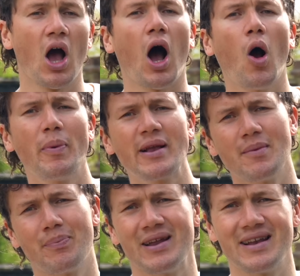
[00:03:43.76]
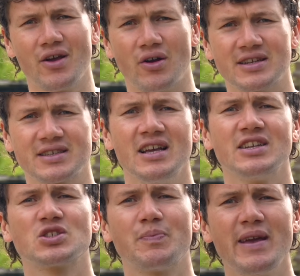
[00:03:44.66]
I'll be completely honest,
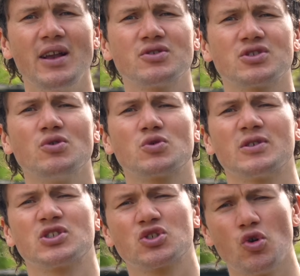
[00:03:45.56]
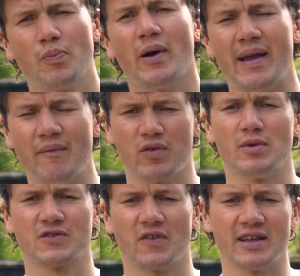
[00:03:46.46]
Speedo suits were super
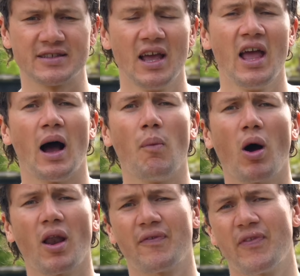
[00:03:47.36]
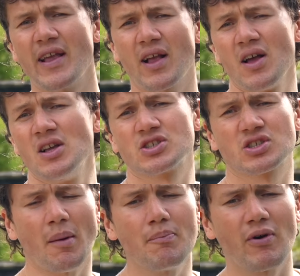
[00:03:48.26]
infamous for this. And while I think
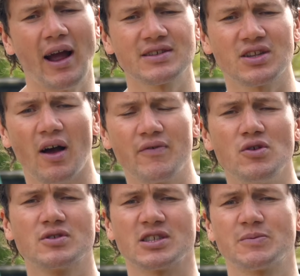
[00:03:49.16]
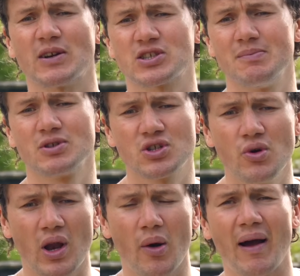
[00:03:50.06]
some brands that I've used, especially
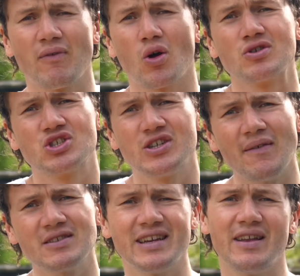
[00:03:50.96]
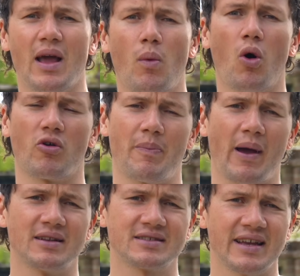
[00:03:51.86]
Mizuno, have longevity in their water
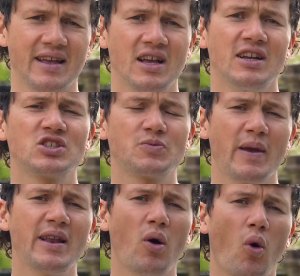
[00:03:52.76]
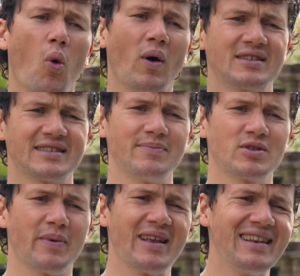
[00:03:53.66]
repellency, Speedo always seemed
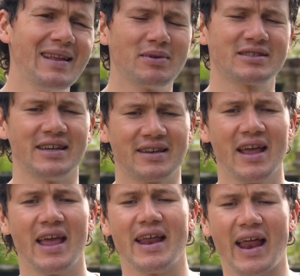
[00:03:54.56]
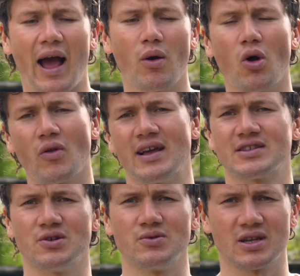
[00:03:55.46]
to be limited in how long their
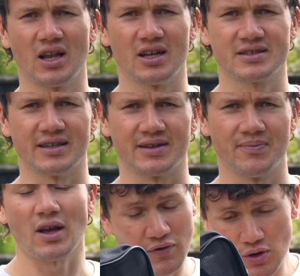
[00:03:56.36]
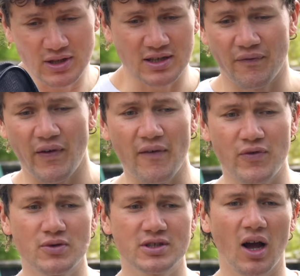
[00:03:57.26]
suits lasted. So I've used this a fair
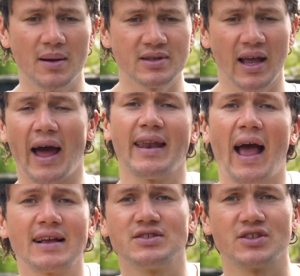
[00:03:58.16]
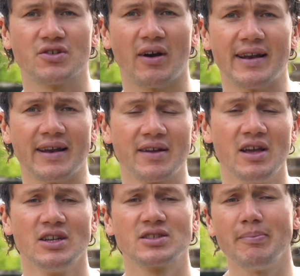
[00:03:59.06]
few times and it hasn't degraded.
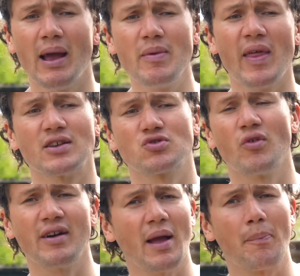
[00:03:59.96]
So maybe that's already a